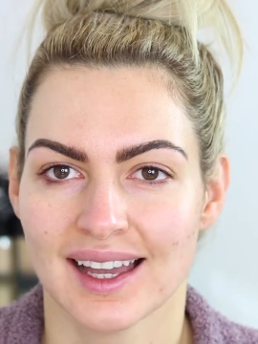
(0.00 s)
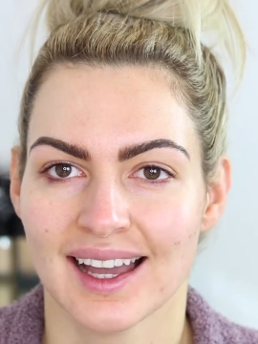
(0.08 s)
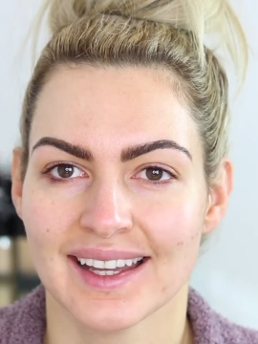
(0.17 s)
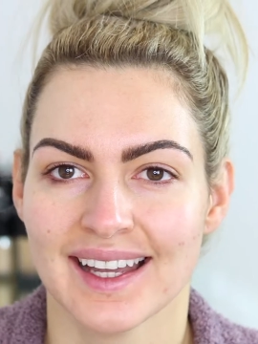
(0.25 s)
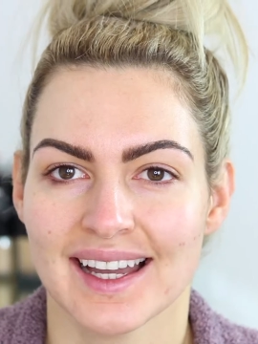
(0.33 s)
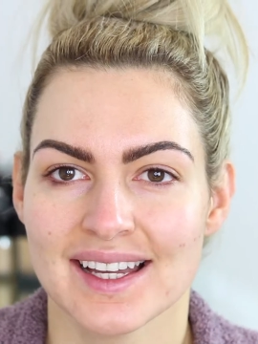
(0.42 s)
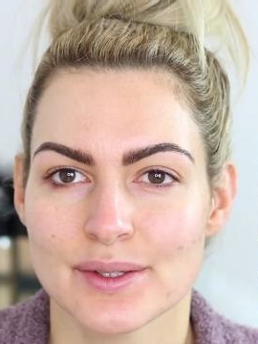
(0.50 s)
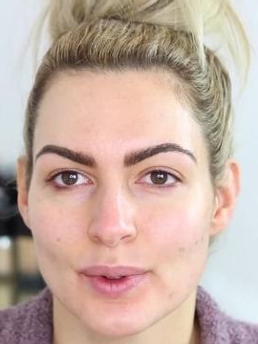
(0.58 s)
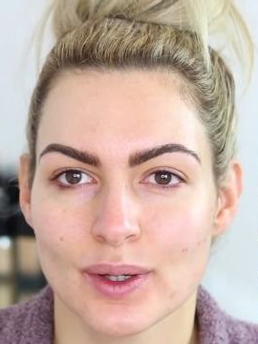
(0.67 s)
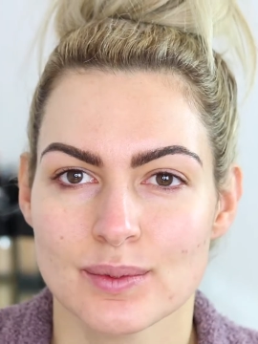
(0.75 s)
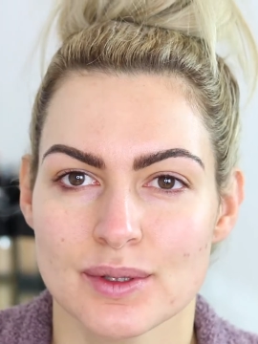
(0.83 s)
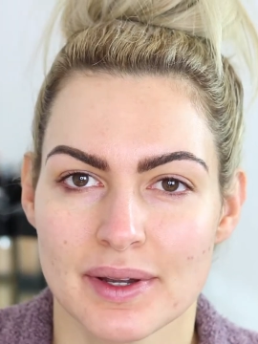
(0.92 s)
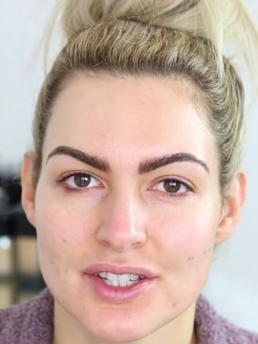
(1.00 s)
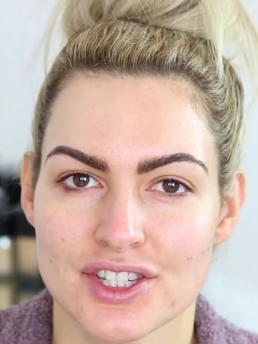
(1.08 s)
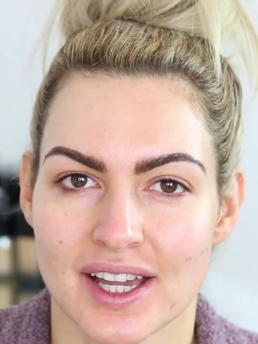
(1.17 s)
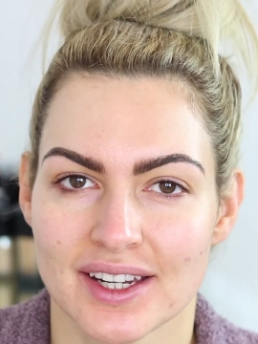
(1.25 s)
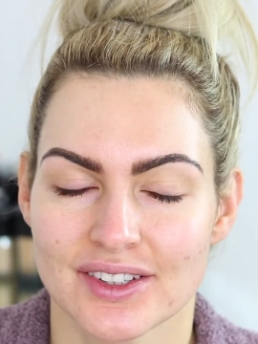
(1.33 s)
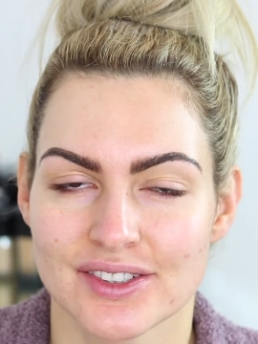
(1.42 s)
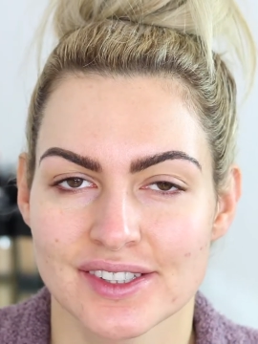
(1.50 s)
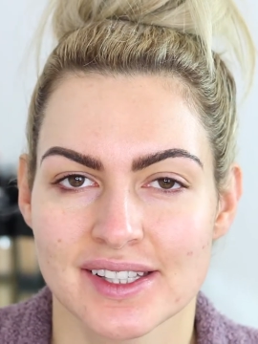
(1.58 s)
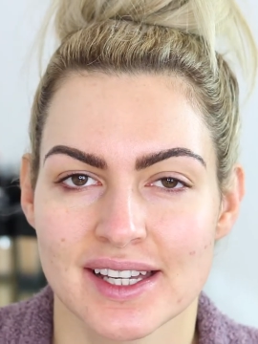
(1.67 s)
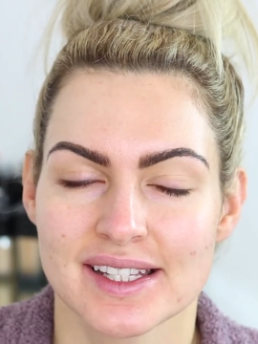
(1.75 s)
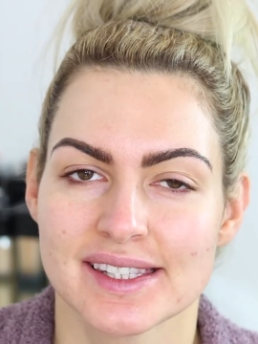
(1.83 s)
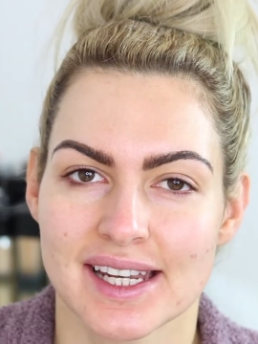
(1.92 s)
Hi guys, welcome to my channel.
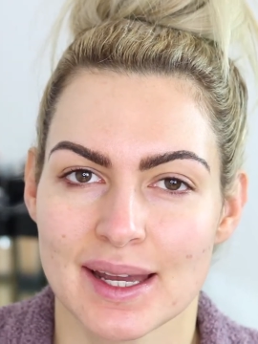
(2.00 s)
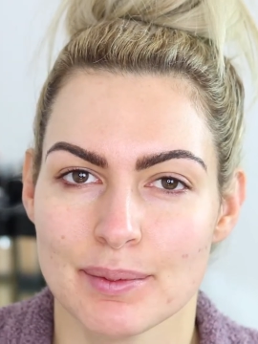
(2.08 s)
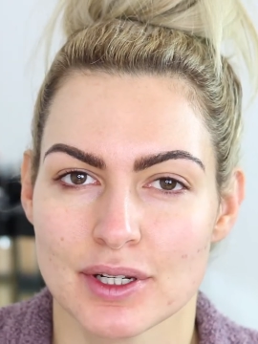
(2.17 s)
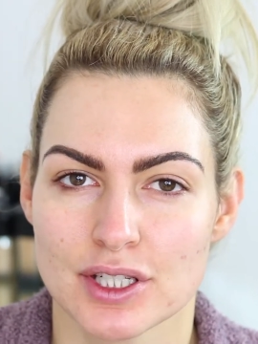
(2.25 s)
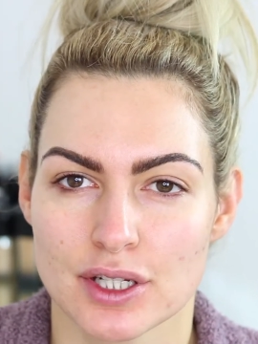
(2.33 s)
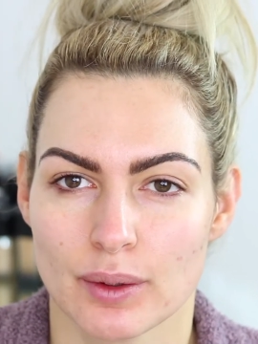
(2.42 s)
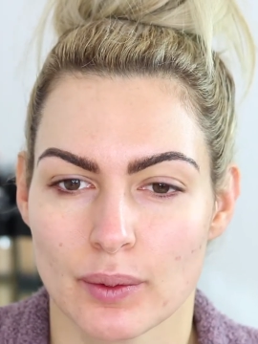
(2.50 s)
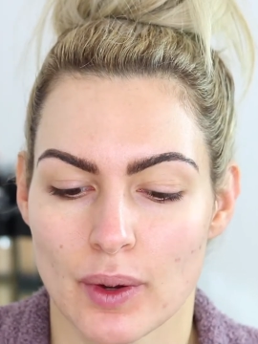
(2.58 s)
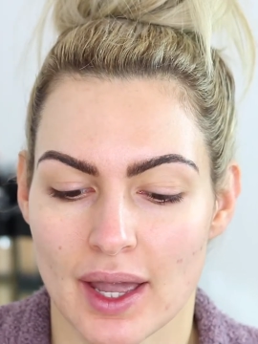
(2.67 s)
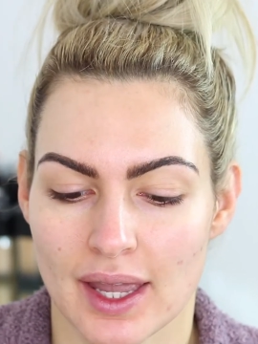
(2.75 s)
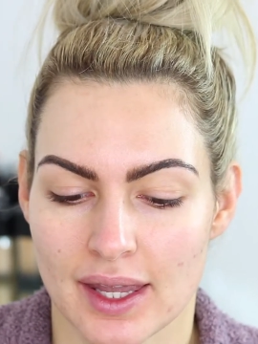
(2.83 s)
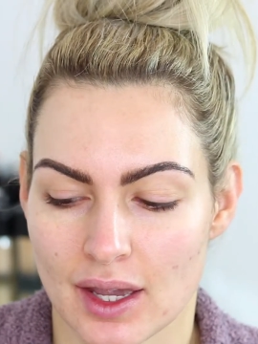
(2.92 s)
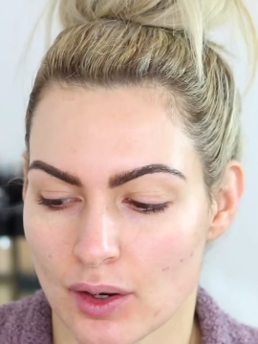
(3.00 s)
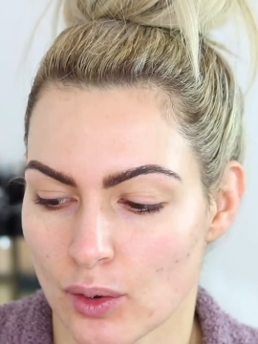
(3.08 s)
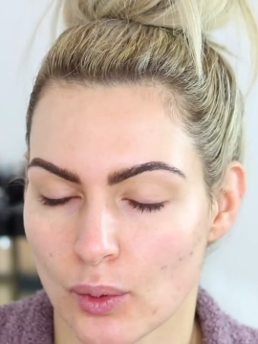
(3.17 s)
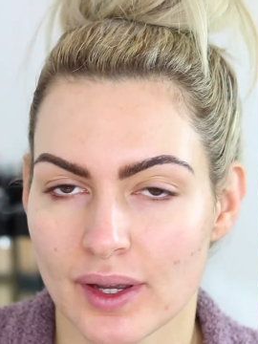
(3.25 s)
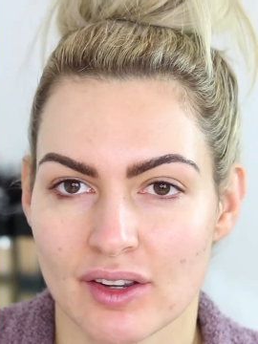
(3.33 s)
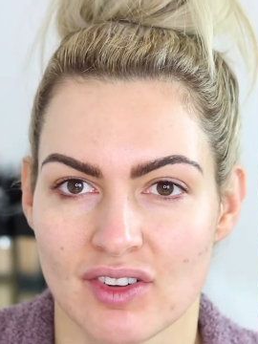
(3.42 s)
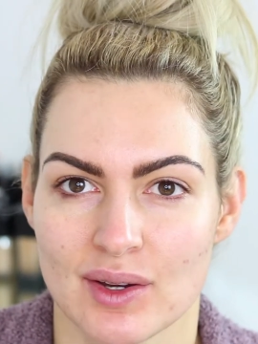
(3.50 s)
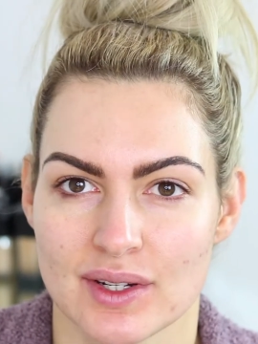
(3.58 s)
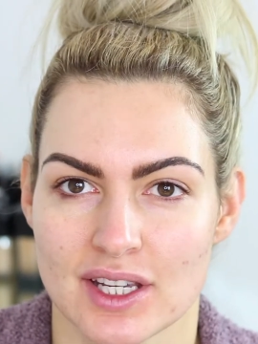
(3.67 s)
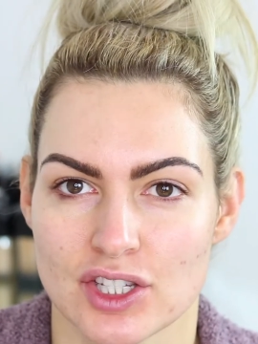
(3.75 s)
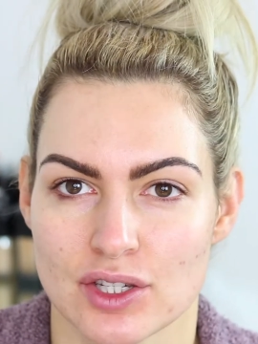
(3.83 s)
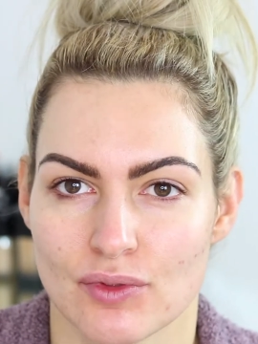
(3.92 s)
Today I'm going to do a quick
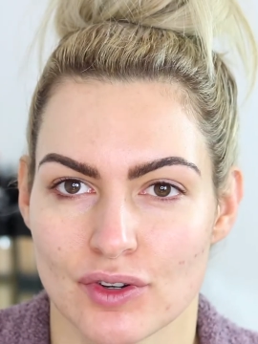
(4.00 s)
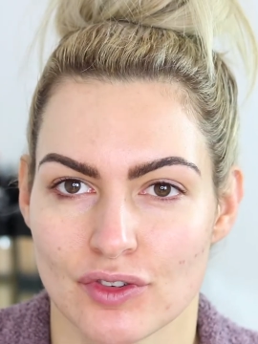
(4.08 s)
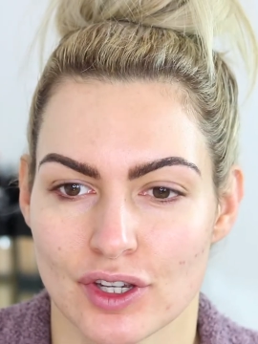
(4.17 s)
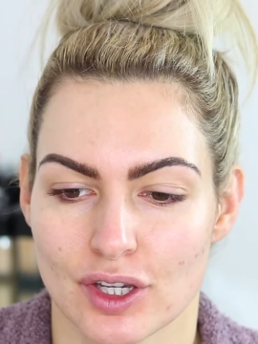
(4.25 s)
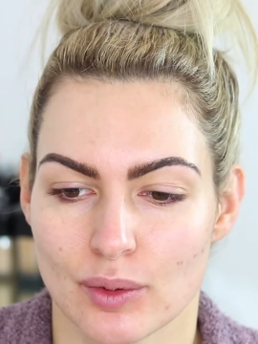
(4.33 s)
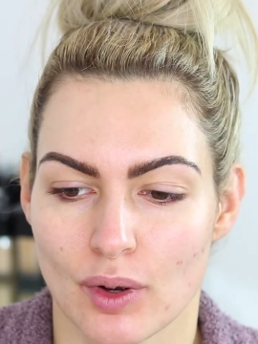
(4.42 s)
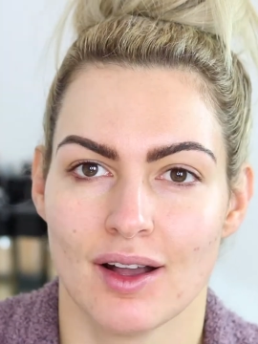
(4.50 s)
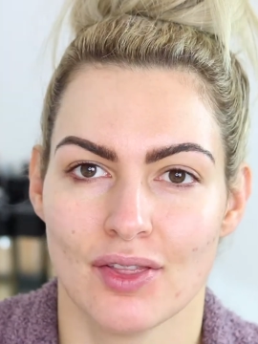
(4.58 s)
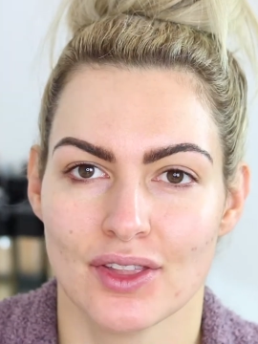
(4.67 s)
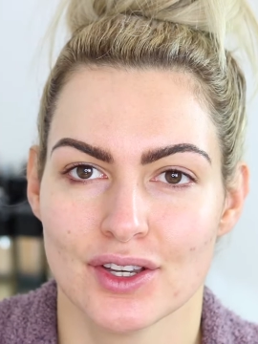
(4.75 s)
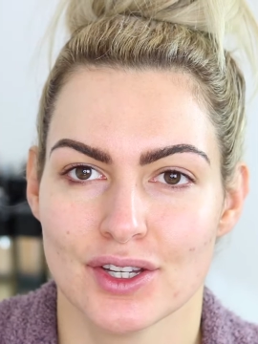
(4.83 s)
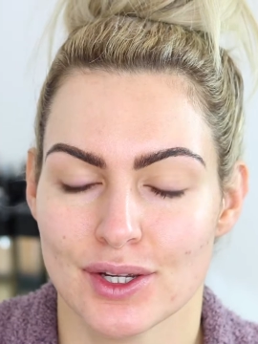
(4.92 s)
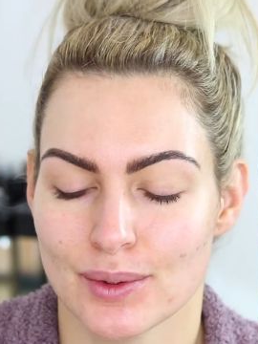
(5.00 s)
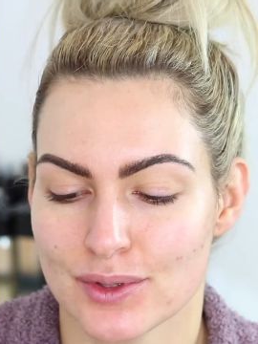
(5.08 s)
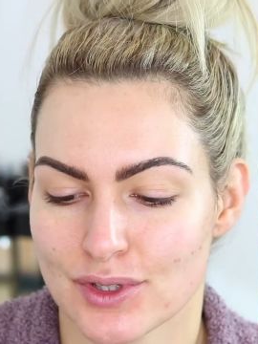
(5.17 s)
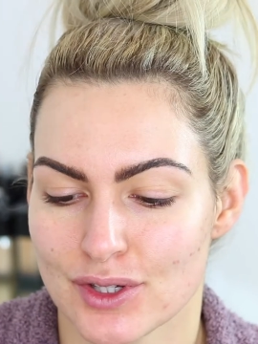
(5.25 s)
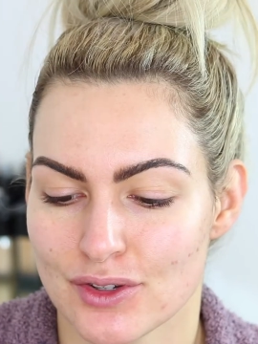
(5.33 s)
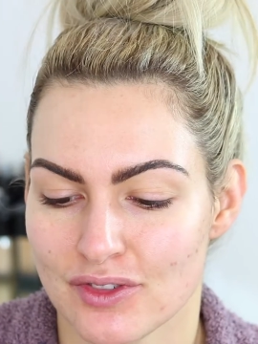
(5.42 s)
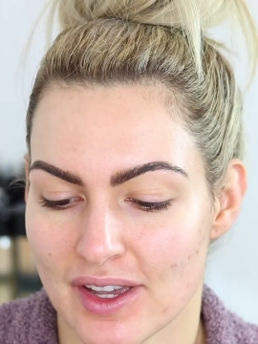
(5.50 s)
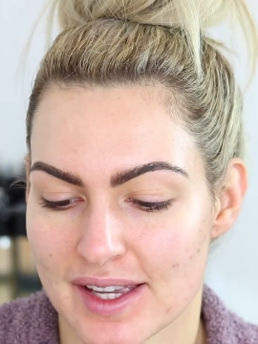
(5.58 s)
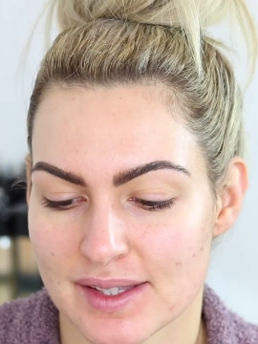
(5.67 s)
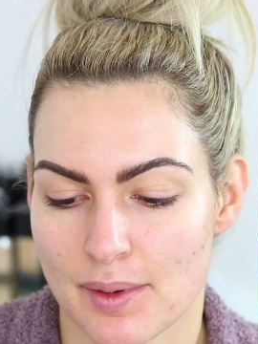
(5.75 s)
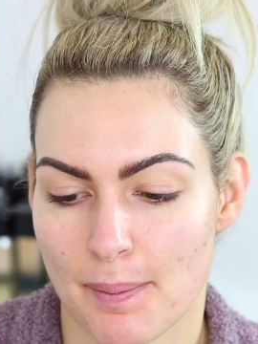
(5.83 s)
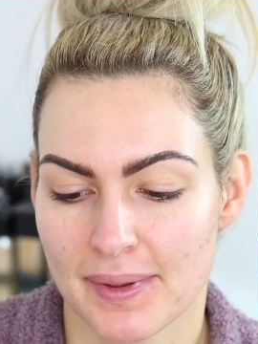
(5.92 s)
foundation review on the new Too Faced